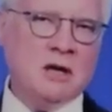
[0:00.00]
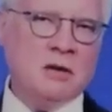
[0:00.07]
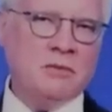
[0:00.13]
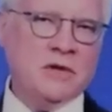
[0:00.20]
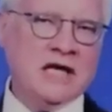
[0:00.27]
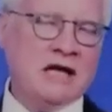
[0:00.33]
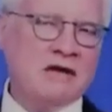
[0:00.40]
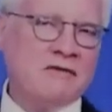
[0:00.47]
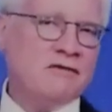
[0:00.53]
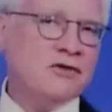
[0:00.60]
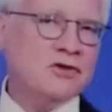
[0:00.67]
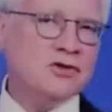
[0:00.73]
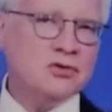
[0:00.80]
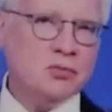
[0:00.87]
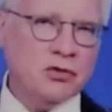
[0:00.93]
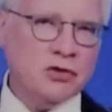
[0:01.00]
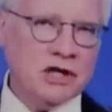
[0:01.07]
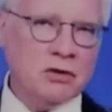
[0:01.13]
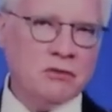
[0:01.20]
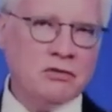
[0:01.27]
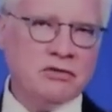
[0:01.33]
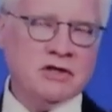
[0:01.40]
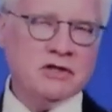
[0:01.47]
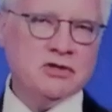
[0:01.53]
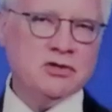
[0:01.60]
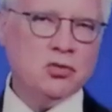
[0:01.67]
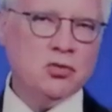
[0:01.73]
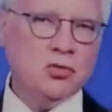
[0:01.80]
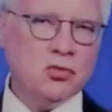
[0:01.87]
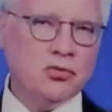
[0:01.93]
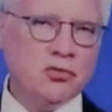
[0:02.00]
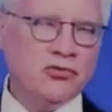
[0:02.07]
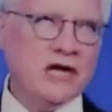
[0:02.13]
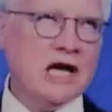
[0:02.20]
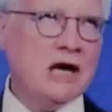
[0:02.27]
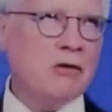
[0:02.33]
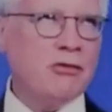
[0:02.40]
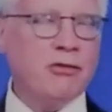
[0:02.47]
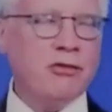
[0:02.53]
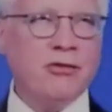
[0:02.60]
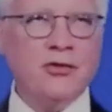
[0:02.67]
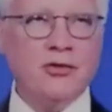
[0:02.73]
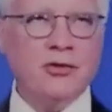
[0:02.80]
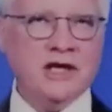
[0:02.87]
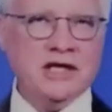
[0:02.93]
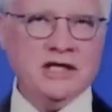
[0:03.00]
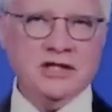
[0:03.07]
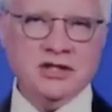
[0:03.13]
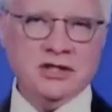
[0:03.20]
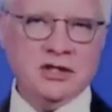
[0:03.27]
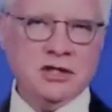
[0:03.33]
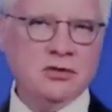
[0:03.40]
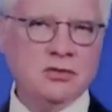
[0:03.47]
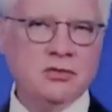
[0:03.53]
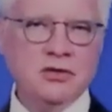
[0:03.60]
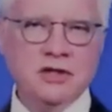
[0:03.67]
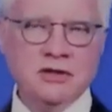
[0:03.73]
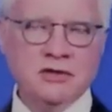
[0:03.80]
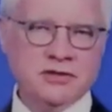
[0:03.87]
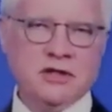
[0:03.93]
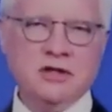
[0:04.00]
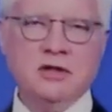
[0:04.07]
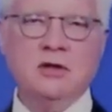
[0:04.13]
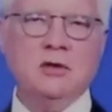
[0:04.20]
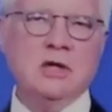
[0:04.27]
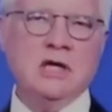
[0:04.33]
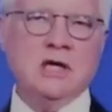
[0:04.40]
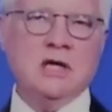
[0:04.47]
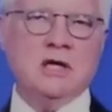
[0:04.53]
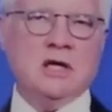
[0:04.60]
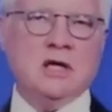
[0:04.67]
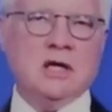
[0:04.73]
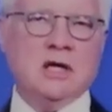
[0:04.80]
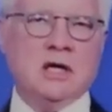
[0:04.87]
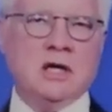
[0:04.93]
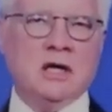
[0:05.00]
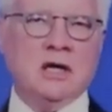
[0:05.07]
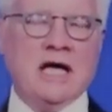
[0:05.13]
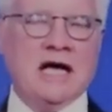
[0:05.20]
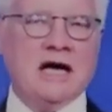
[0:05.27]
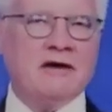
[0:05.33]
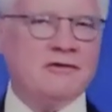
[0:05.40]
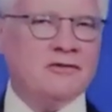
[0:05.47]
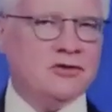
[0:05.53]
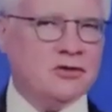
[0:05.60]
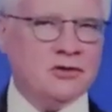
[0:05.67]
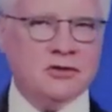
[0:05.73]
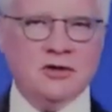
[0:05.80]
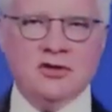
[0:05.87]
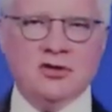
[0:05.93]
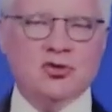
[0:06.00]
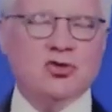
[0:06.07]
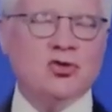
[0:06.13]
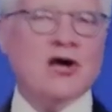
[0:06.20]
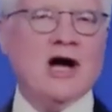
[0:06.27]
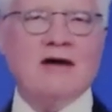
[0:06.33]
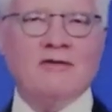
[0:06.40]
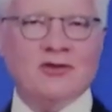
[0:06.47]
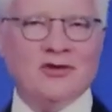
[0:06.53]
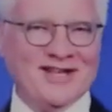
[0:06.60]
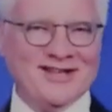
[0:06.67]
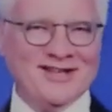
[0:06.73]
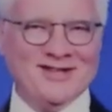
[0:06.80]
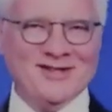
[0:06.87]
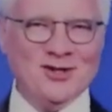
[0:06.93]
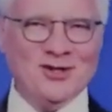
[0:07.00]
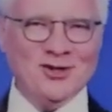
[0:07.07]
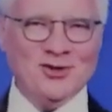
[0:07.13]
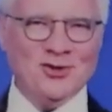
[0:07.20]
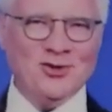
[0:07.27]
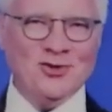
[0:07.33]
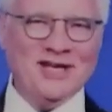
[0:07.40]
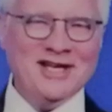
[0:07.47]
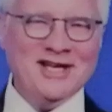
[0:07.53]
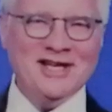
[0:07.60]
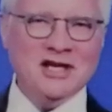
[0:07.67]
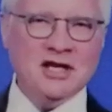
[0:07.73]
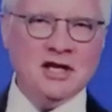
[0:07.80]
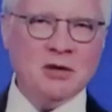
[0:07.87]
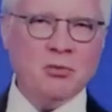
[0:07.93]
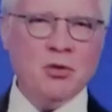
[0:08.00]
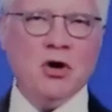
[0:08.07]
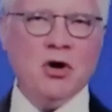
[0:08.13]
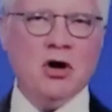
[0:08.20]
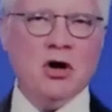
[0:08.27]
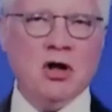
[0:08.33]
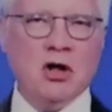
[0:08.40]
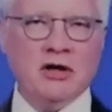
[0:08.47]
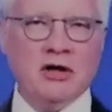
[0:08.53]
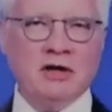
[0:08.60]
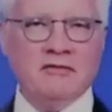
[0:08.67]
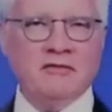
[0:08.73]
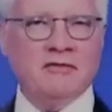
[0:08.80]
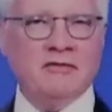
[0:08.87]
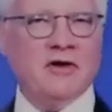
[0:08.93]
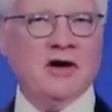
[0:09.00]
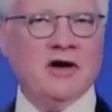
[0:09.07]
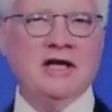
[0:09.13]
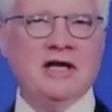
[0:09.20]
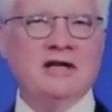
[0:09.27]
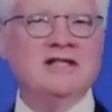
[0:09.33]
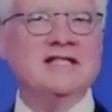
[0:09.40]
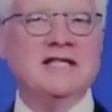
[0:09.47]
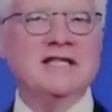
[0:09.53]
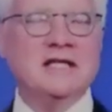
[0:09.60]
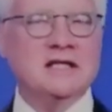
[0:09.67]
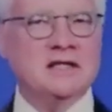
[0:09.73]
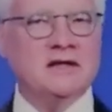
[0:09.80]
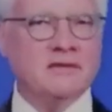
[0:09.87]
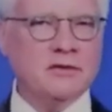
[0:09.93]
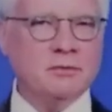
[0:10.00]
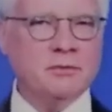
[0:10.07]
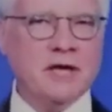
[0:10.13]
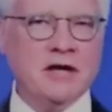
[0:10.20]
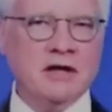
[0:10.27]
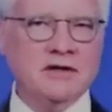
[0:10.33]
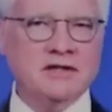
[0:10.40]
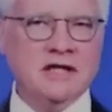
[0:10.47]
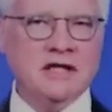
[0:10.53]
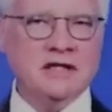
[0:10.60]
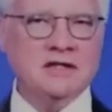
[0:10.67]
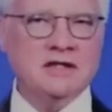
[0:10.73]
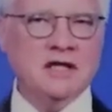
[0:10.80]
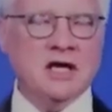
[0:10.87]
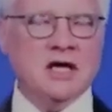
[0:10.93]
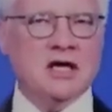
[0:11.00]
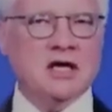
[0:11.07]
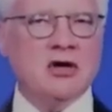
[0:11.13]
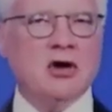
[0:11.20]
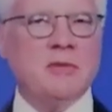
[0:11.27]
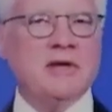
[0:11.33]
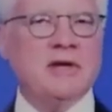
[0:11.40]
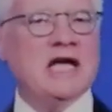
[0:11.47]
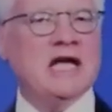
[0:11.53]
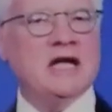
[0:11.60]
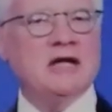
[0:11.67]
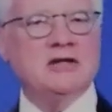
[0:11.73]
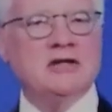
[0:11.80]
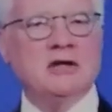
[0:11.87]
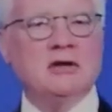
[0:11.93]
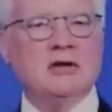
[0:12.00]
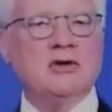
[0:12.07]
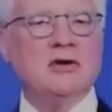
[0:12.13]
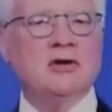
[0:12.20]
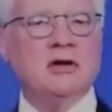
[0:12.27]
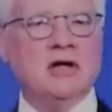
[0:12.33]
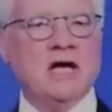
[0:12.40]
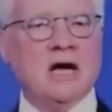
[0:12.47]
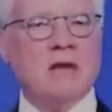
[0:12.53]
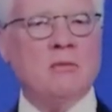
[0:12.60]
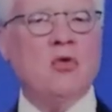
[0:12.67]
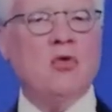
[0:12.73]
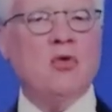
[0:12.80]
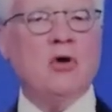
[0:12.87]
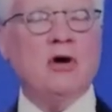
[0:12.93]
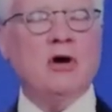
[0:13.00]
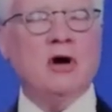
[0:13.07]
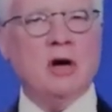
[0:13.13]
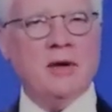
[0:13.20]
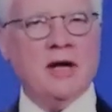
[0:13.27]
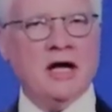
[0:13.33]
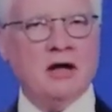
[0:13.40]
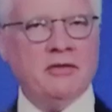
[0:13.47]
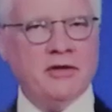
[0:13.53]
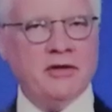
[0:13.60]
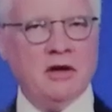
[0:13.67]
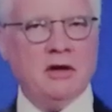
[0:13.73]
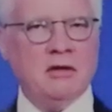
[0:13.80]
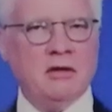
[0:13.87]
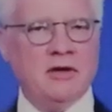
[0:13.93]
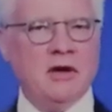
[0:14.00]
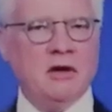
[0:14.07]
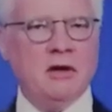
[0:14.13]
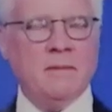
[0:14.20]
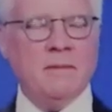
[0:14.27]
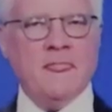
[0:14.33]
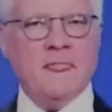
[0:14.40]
began first working with these tools now 32 years ago, after traveling to India and Nepal and finding 6 different parasites, I began to learn a lot more about the